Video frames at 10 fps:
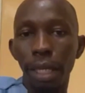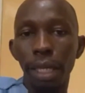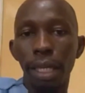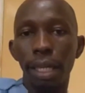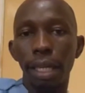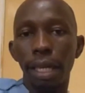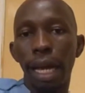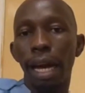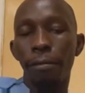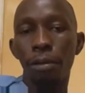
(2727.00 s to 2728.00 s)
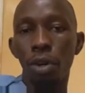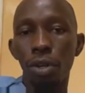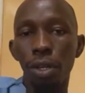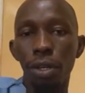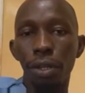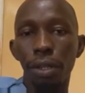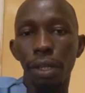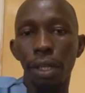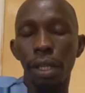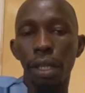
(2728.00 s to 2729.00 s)
So we all accept now that
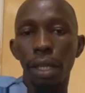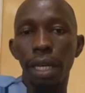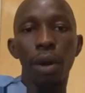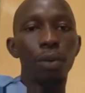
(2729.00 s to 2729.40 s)
credit day.